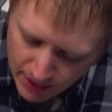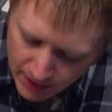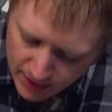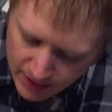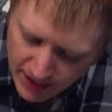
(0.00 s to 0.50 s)

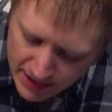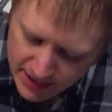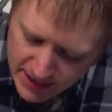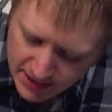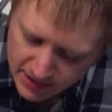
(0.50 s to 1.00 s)
The
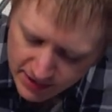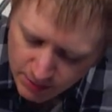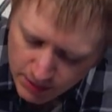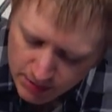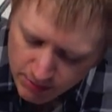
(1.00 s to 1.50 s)
idea is that
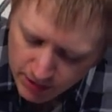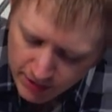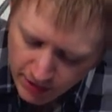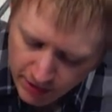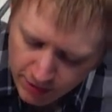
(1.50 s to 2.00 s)
we
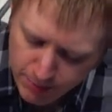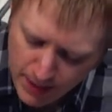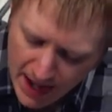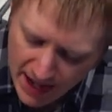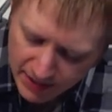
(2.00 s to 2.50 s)
reserve
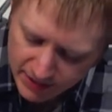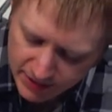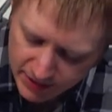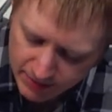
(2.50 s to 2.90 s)
mass